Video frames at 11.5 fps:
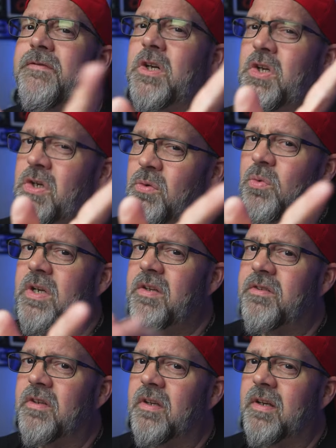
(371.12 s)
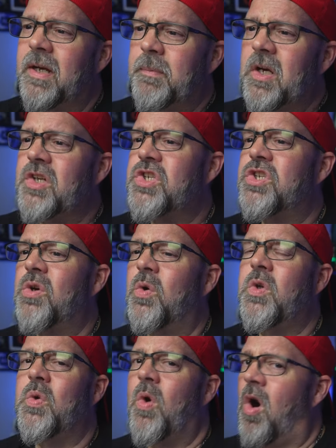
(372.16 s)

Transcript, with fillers: for good reason. And I'm gonna show you